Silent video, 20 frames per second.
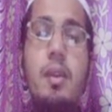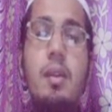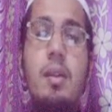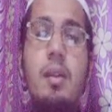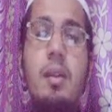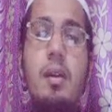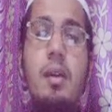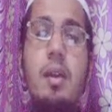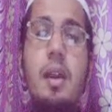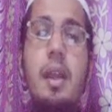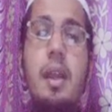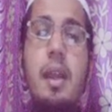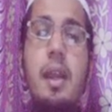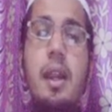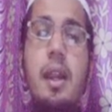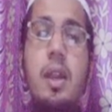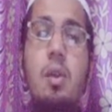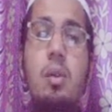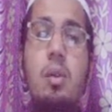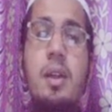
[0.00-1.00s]
or
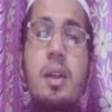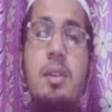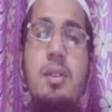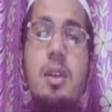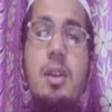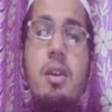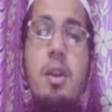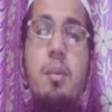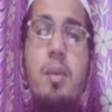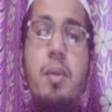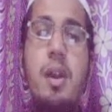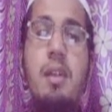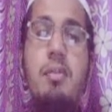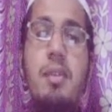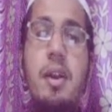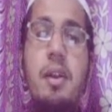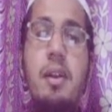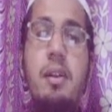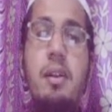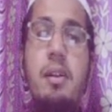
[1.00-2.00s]
negative, that is 7.5
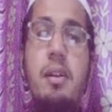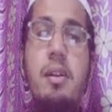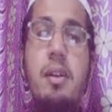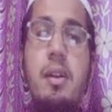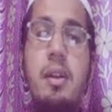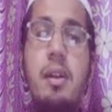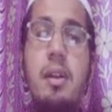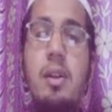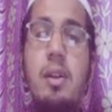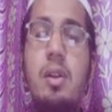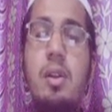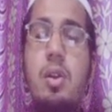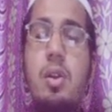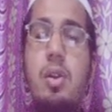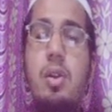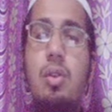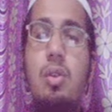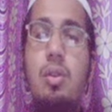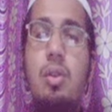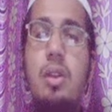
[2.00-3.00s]
kilonewton.
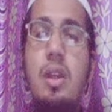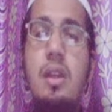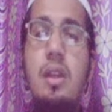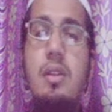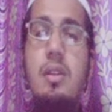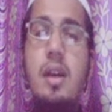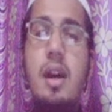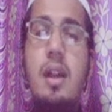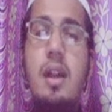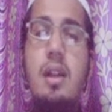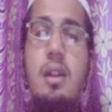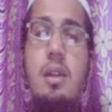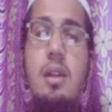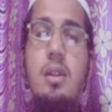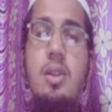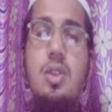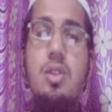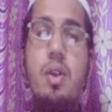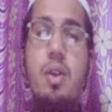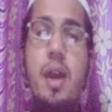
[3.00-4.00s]
So, these are
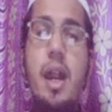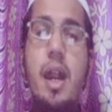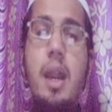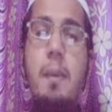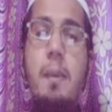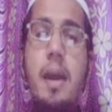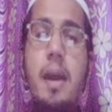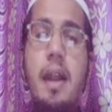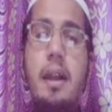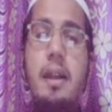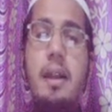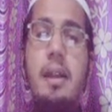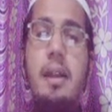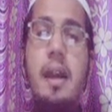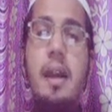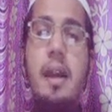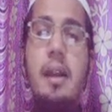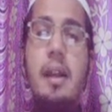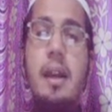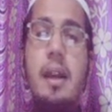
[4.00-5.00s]
joined by
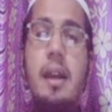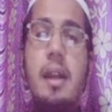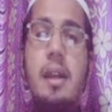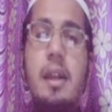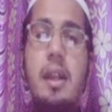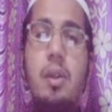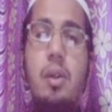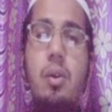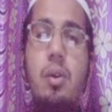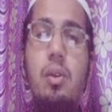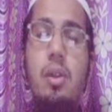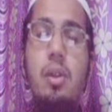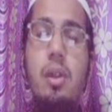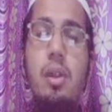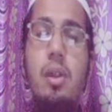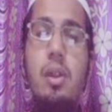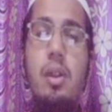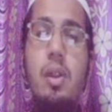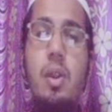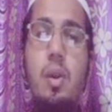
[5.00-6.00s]
inclined line due to
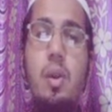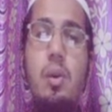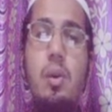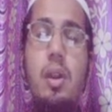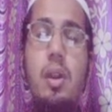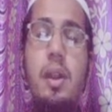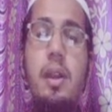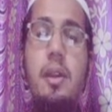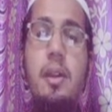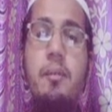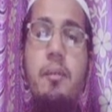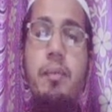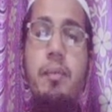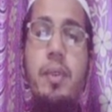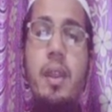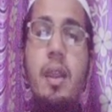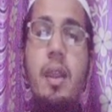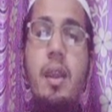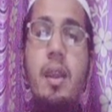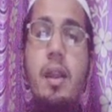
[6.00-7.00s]
the UDL.
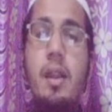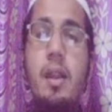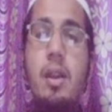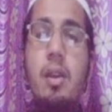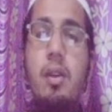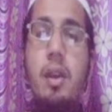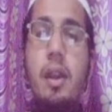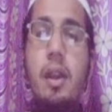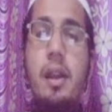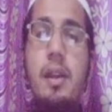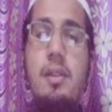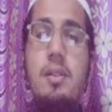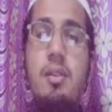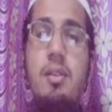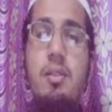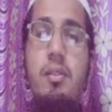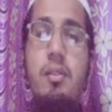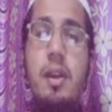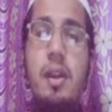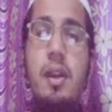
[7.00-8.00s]
Now, here
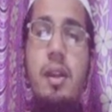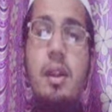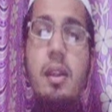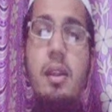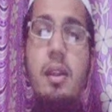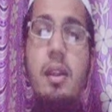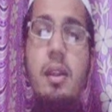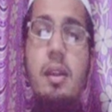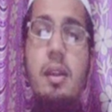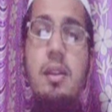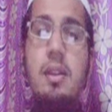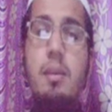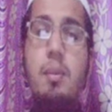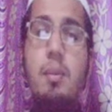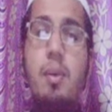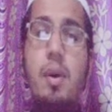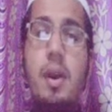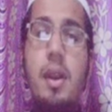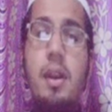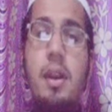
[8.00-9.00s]
somewhere there is a
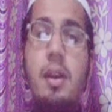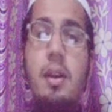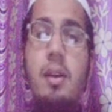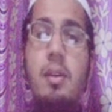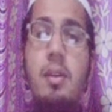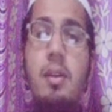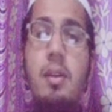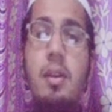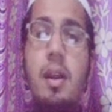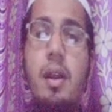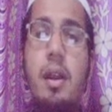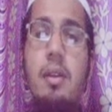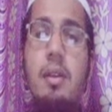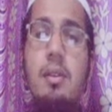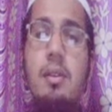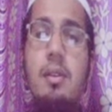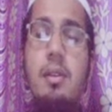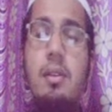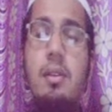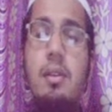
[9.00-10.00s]
point that
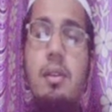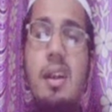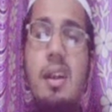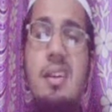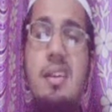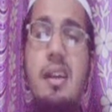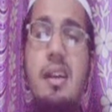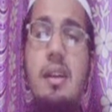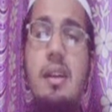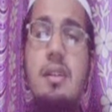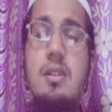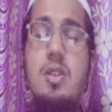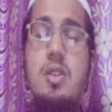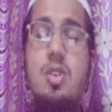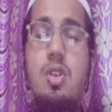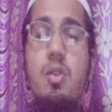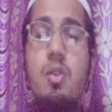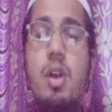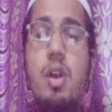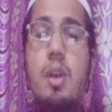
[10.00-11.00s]
is at a
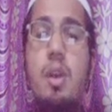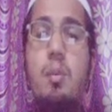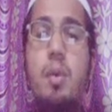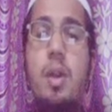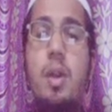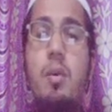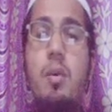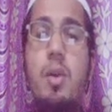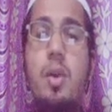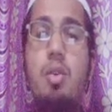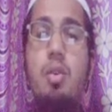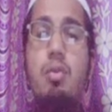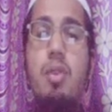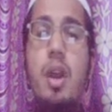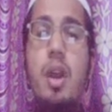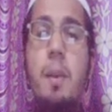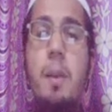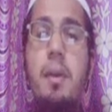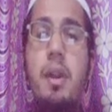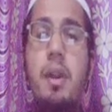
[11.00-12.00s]
distance of
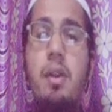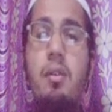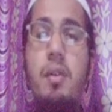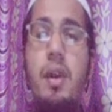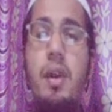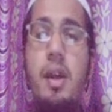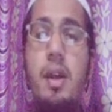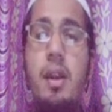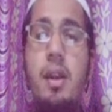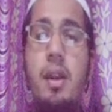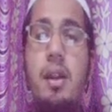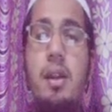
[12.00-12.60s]
1.125 meter where